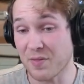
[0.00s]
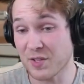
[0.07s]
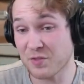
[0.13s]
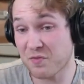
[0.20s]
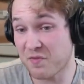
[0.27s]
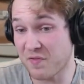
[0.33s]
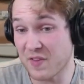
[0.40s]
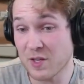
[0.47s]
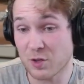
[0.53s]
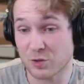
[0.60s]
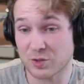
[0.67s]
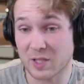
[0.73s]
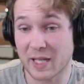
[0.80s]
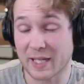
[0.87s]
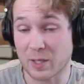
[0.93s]
this
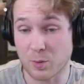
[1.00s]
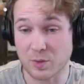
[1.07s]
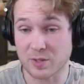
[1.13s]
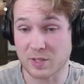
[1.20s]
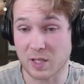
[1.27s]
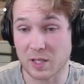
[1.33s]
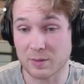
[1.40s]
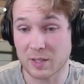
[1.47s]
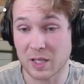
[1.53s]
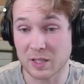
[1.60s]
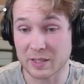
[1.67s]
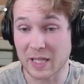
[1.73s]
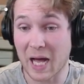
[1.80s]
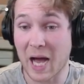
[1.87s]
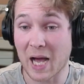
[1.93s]
feels like it was a
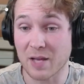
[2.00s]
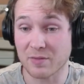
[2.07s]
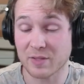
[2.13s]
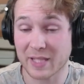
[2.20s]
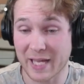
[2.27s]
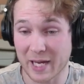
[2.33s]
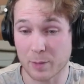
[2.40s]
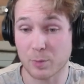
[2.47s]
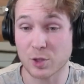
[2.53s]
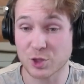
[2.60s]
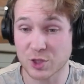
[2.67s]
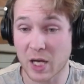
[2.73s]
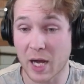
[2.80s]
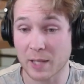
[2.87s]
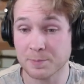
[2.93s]
live camera
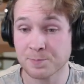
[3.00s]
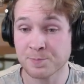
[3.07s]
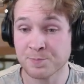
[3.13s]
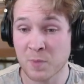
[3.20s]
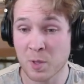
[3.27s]
shot,